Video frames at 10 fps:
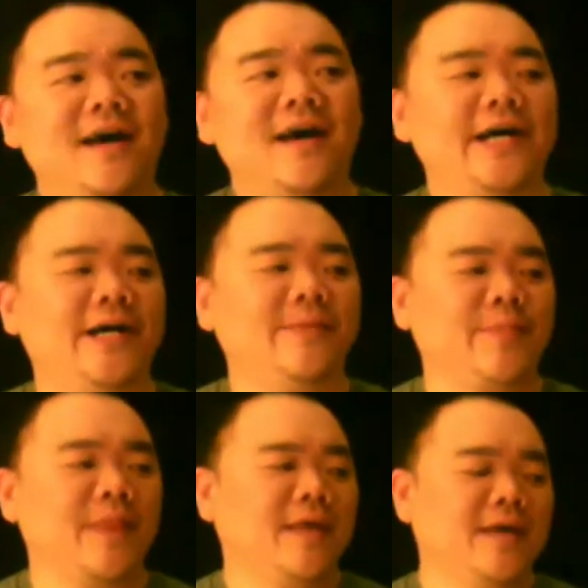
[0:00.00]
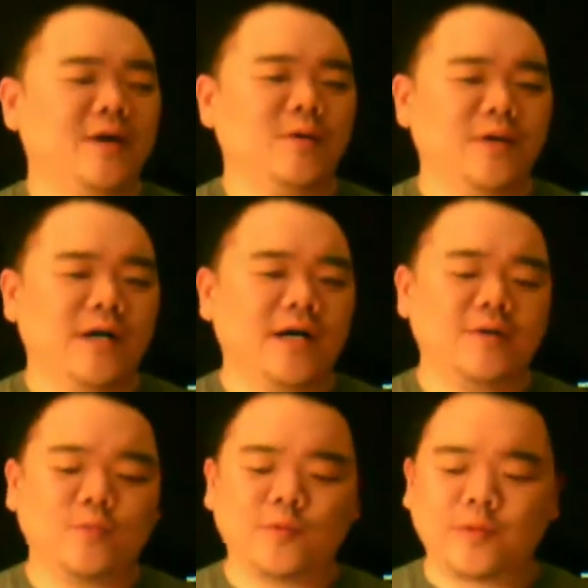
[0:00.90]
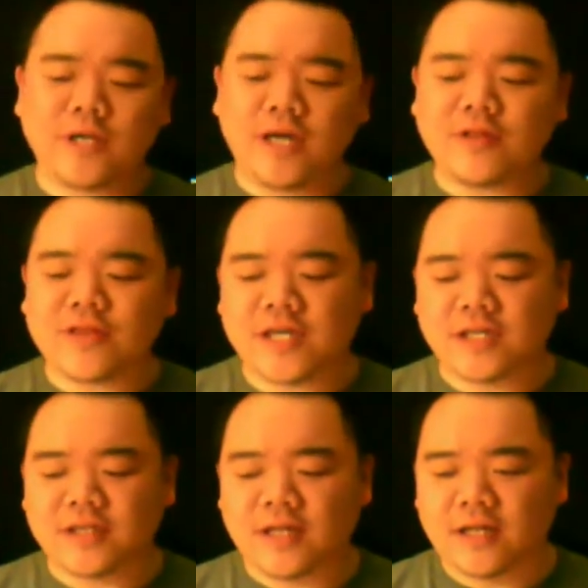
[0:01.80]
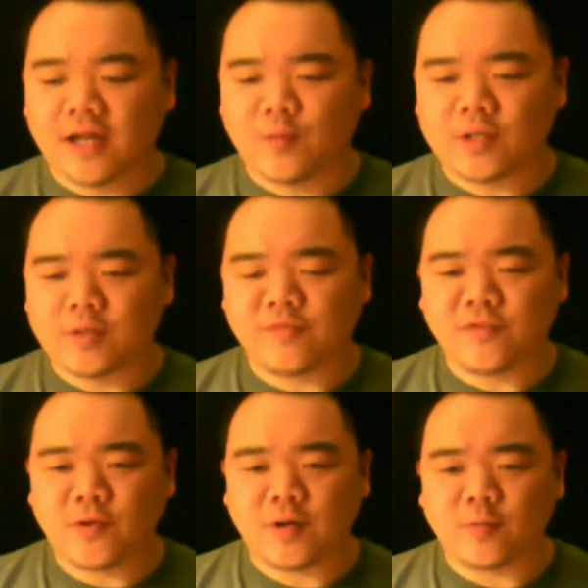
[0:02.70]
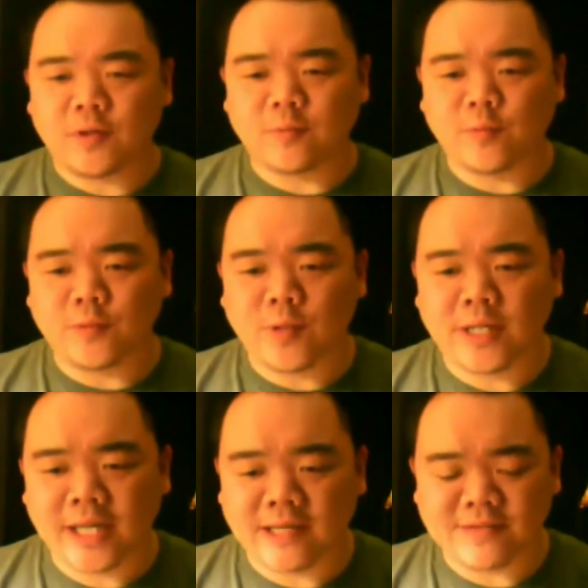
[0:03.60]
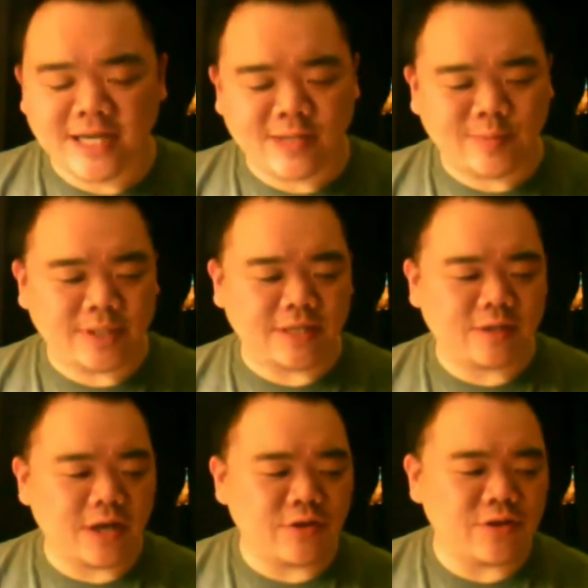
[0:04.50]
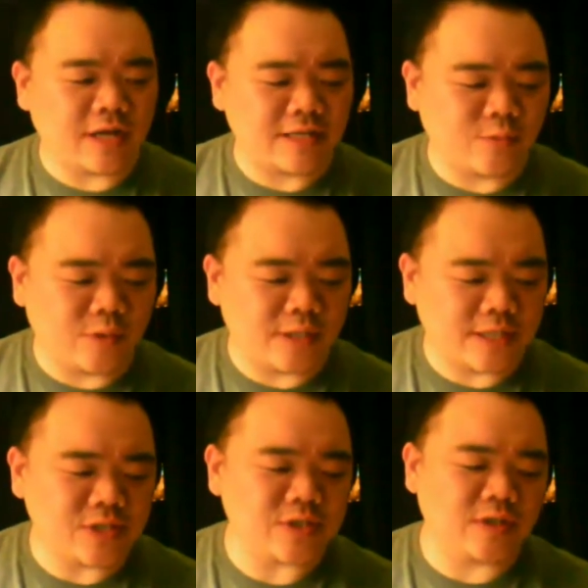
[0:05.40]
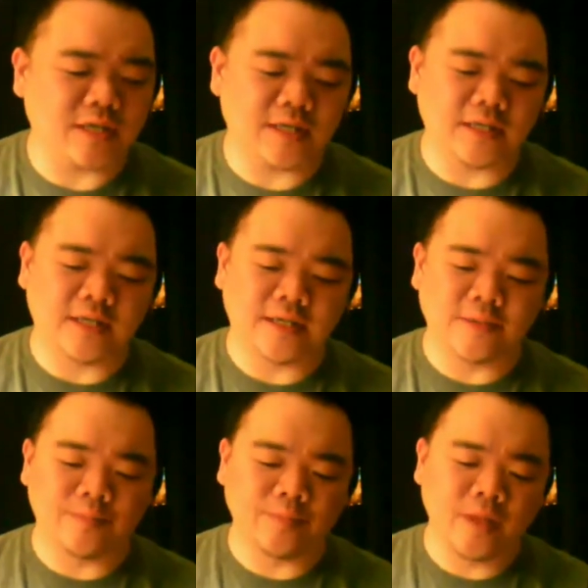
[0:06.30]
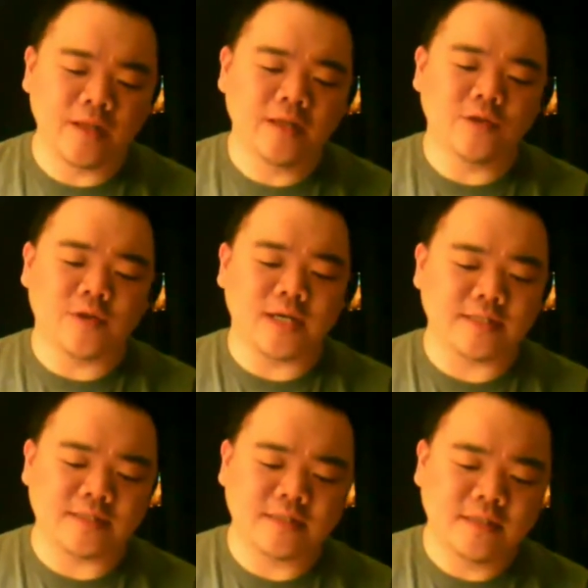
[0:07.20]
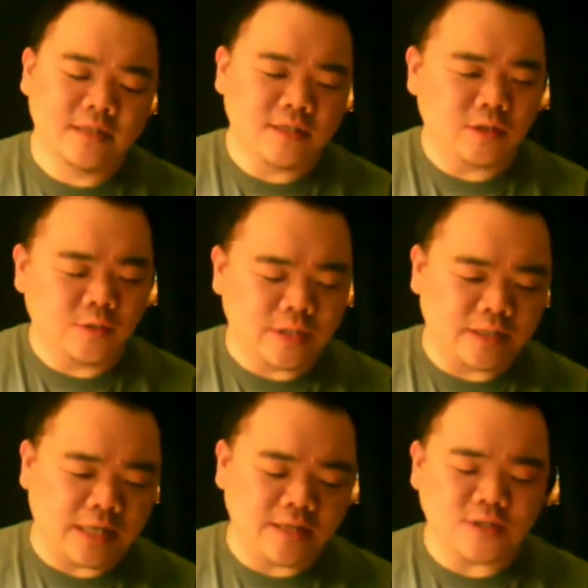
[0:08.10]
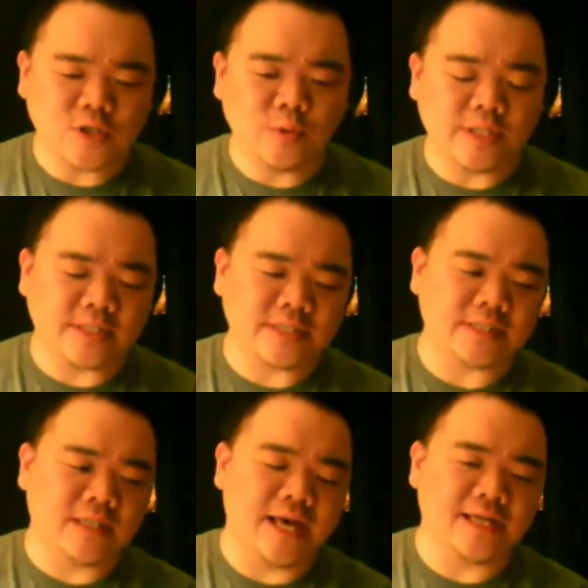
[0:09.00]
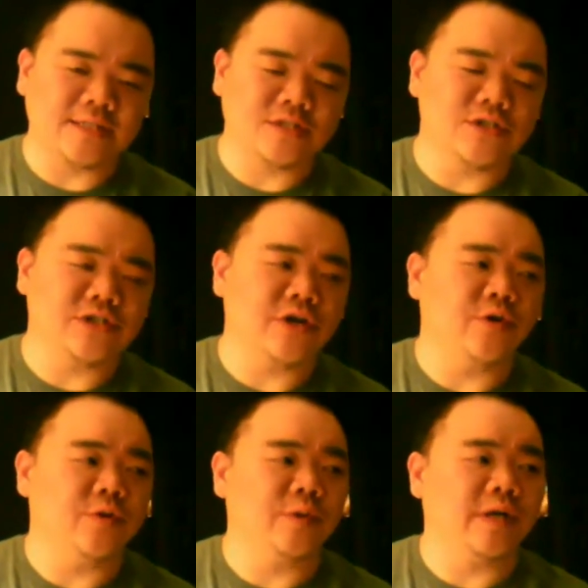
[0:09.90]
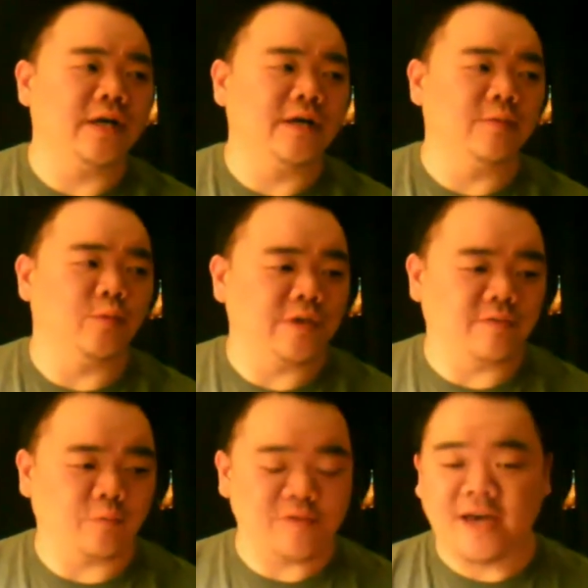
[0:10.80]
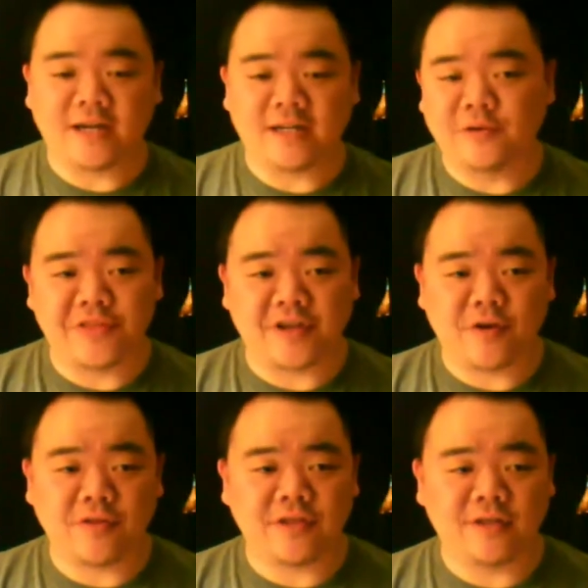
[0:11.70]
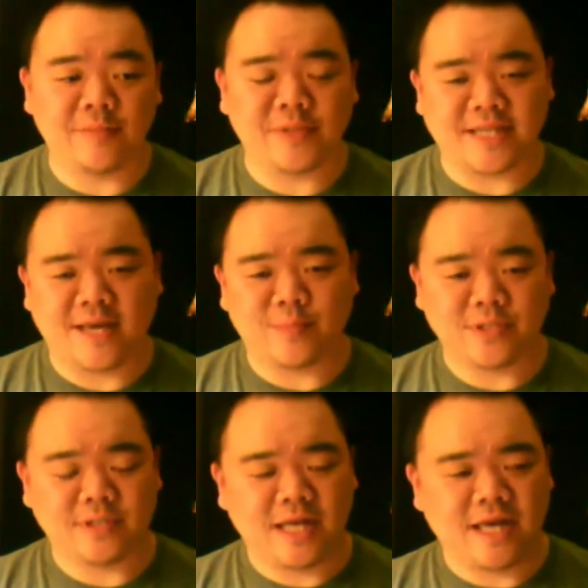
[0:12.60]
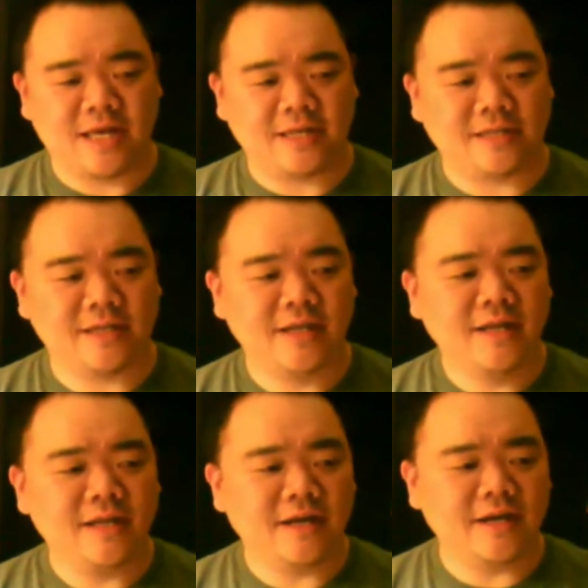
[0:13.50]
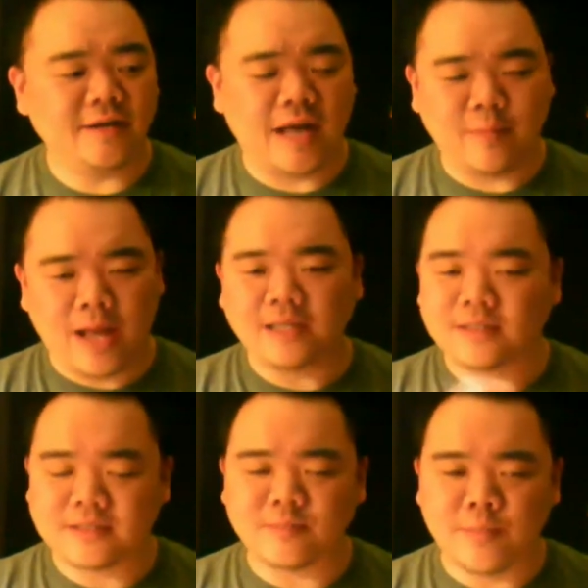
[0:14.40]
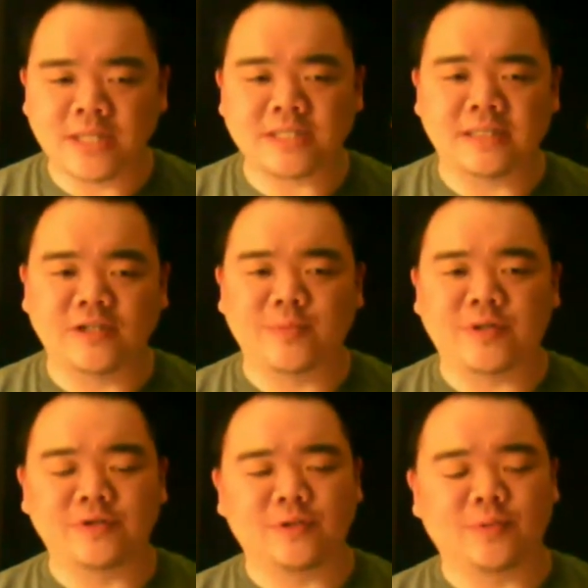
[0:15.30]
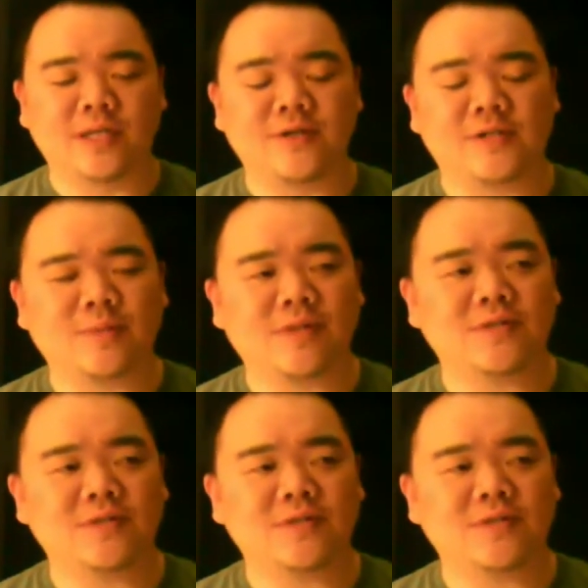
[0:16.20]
Yeah. Well, the other thing that I wanted before we're running out of time, but the other thing I did want to touch on that you guys. You know, in the 2 weeks since the last show, we've had a little thing called the Olympics happen, and I mentioned a little bit earlier when I talked about